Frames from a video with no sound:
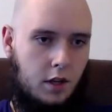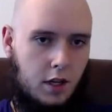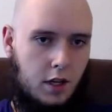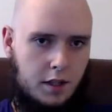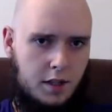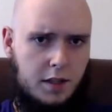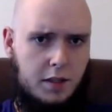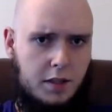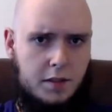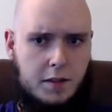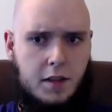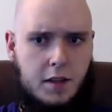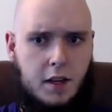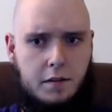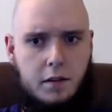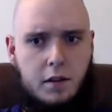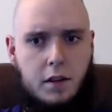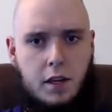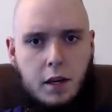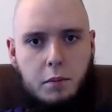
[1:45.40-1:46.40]
it's
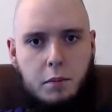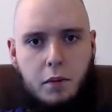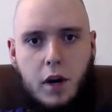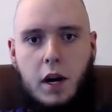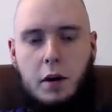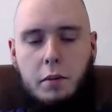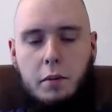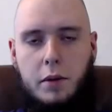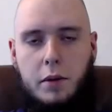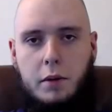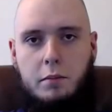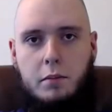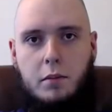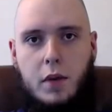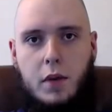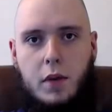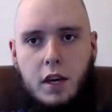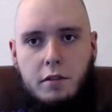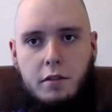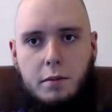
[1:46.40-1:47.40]
definitely a
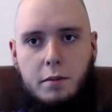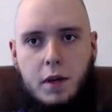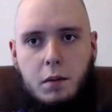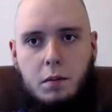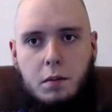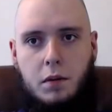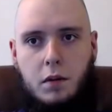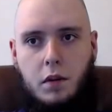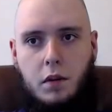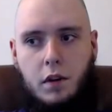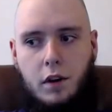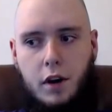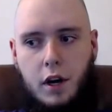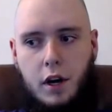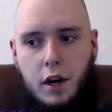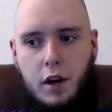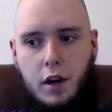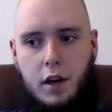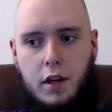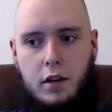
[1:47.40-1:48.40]
problem if people are
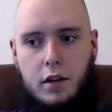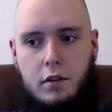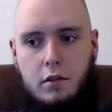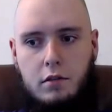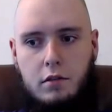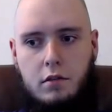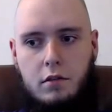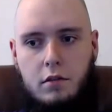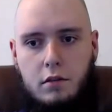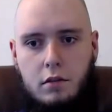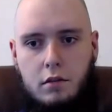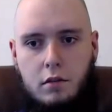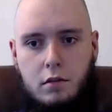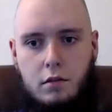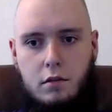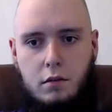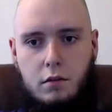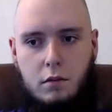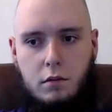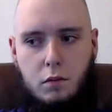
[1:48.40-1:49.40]
not
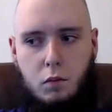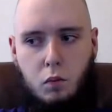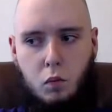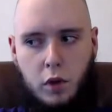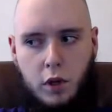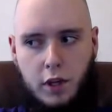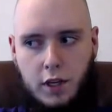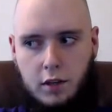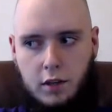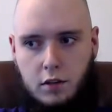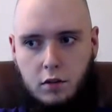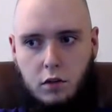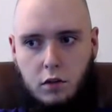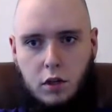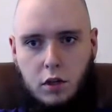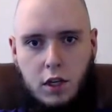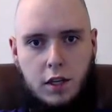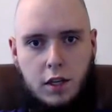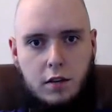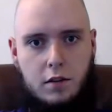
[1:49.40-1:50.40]
willing to
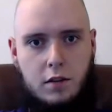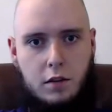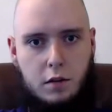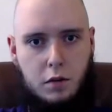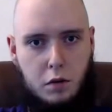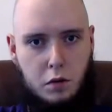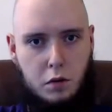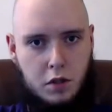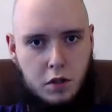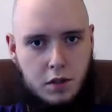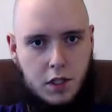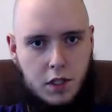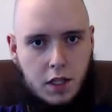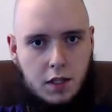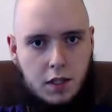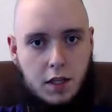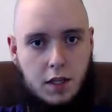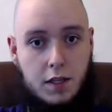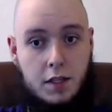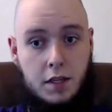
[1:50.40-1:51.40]
look at solutions
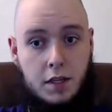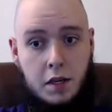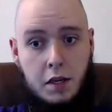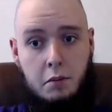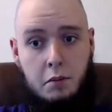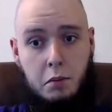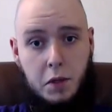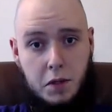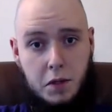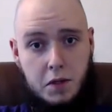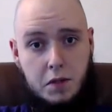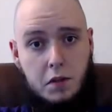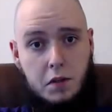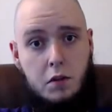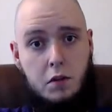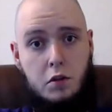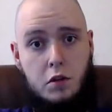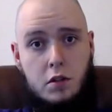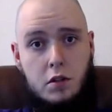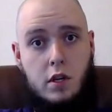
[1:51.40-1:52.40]
like these, but the
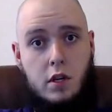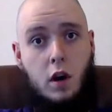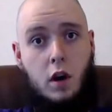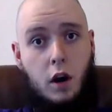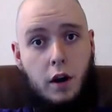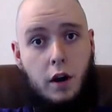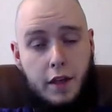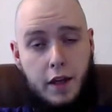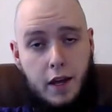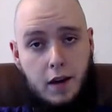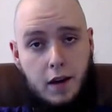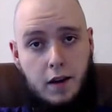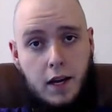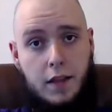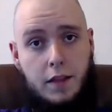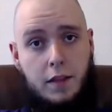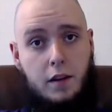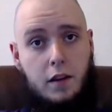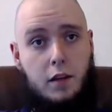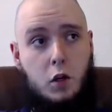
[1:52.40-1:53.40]
solutions are there
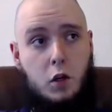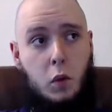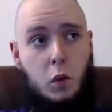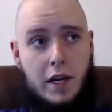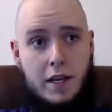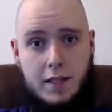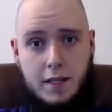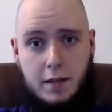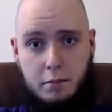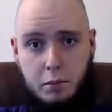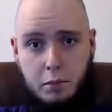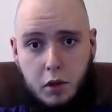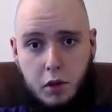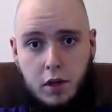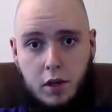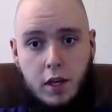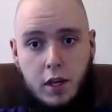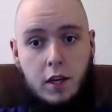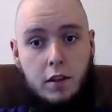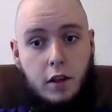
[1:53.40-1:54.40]
and they're quite
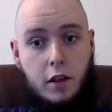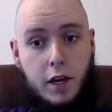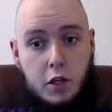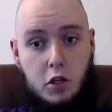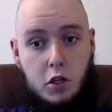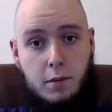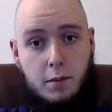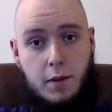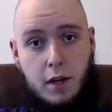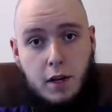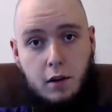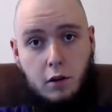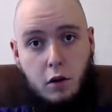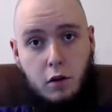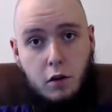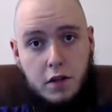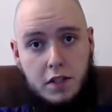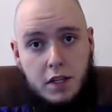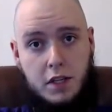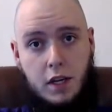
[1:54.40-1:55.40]
simple. They'll actually make your
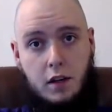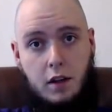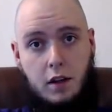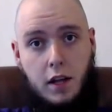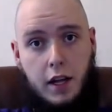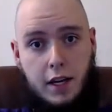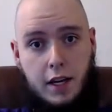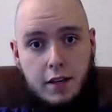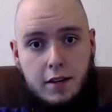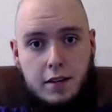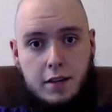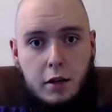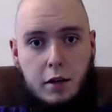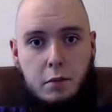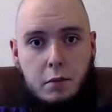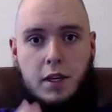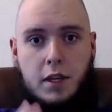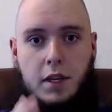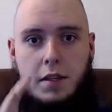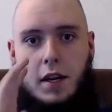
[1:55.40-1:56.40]
growing style a lot
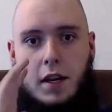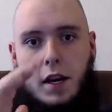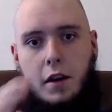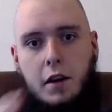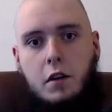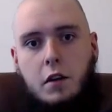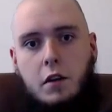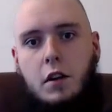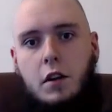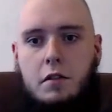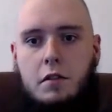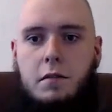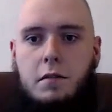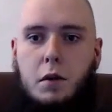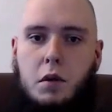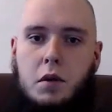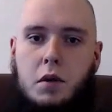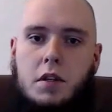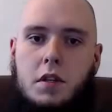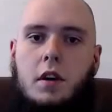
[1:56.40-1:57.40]
easier, because now you don't have to
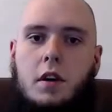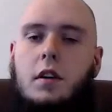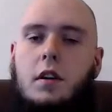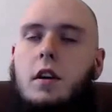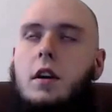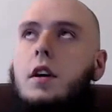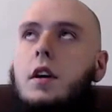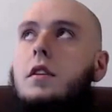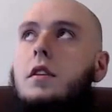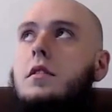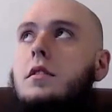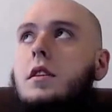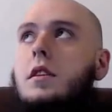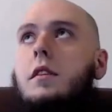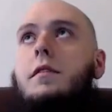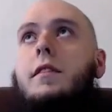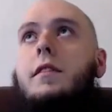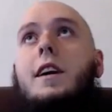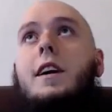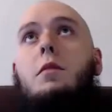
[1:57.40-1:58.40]
focus on
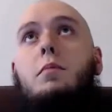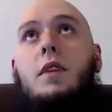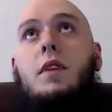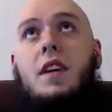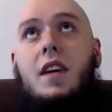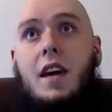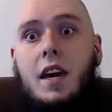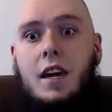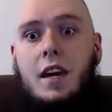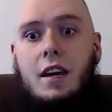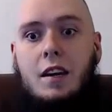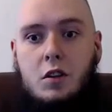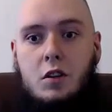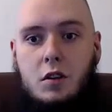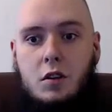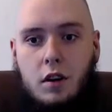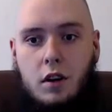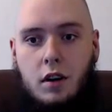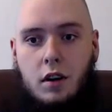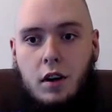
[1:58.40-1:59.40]
stuff like
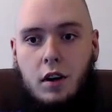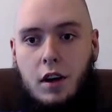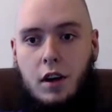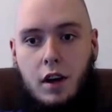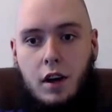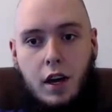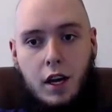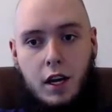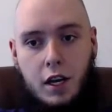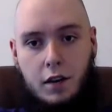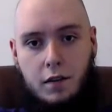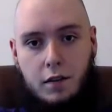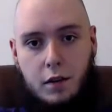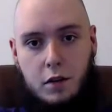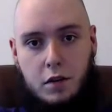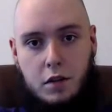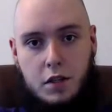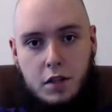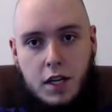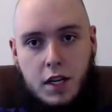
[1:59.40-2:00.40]
pH or any of
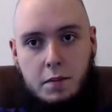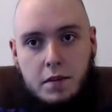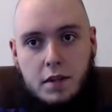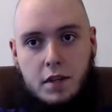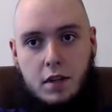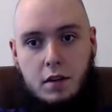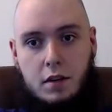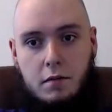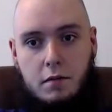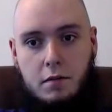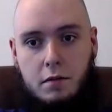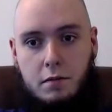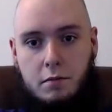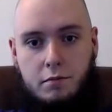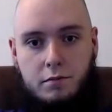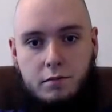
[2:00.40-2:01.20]
those types of,